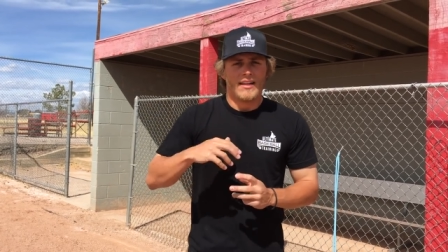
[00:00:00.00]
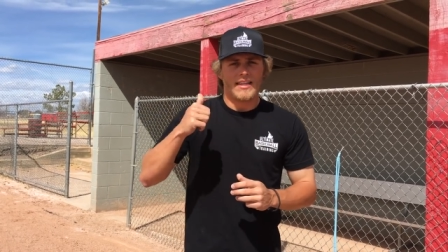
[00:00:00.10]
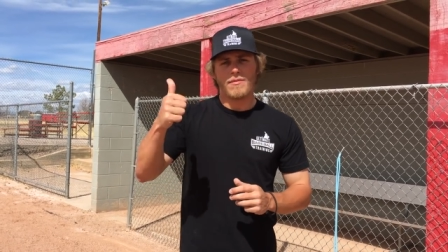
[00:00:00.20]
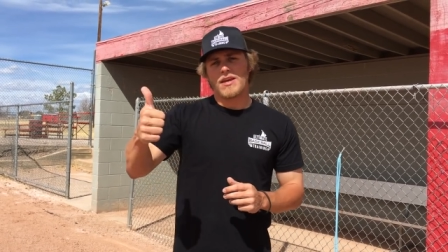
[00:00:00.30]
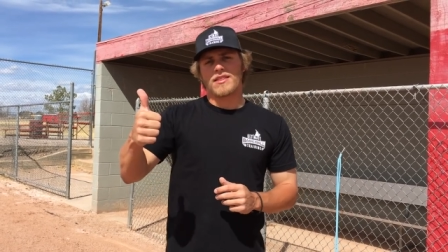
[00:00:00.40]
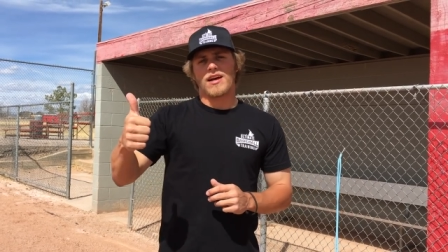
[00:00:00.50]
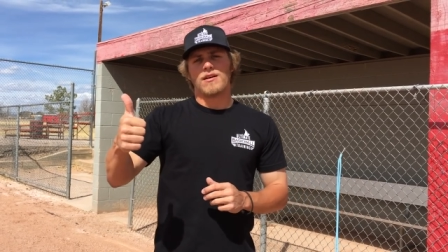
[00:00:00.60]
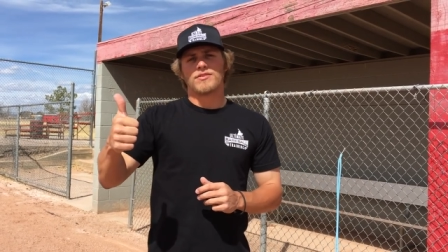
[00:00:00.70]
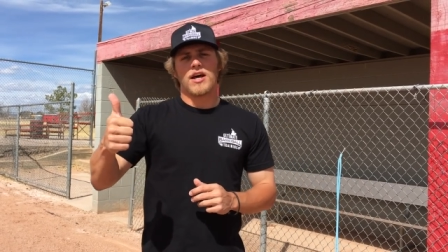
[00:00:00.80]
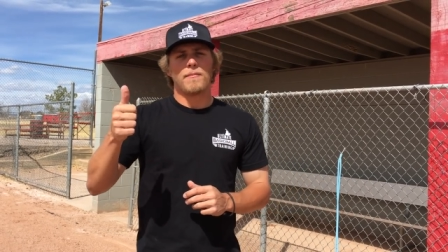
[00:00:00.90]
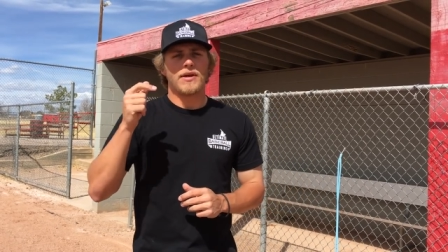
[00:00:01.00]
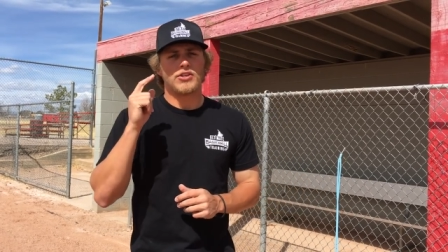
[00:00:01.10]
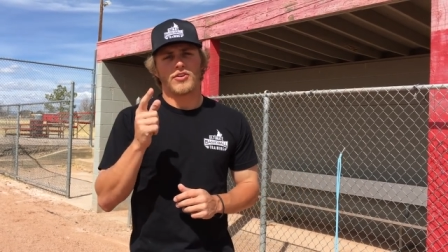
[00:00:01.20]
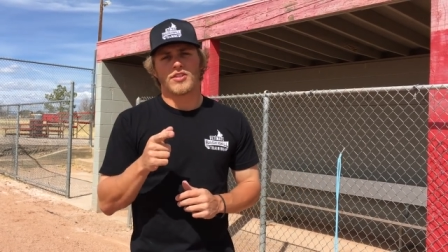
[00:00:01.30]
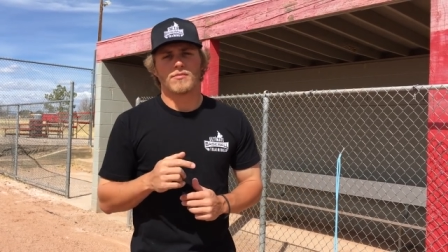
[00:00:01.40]
leave me a thumbs up. Be
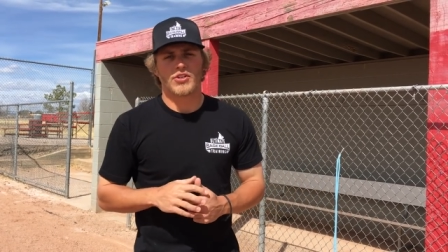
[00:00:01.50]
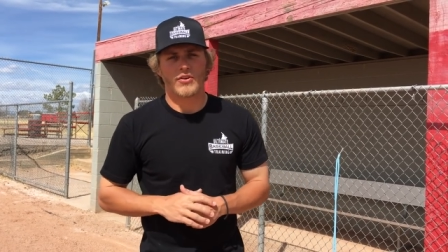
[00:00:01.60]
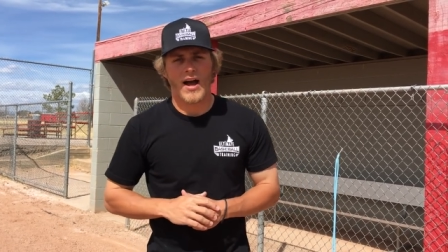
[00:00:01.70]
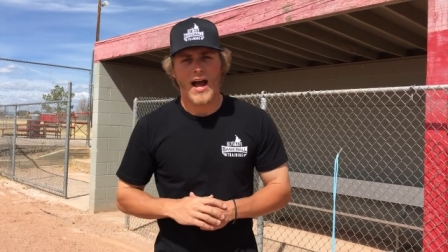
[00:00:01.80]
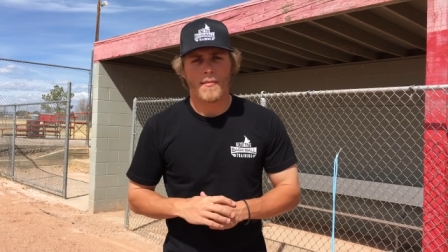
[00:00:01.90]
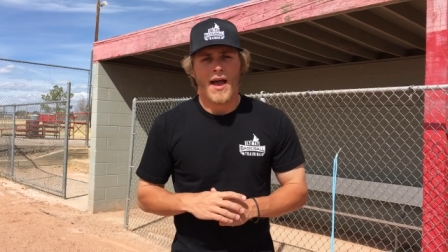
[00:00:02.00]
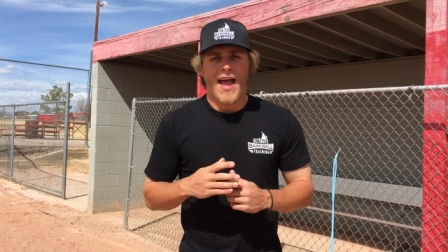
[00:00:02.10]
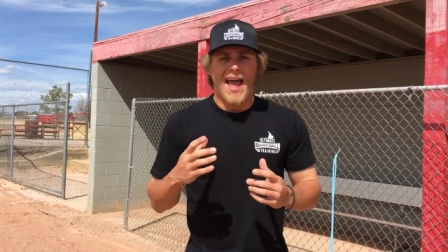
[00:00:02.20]
sure to subscribe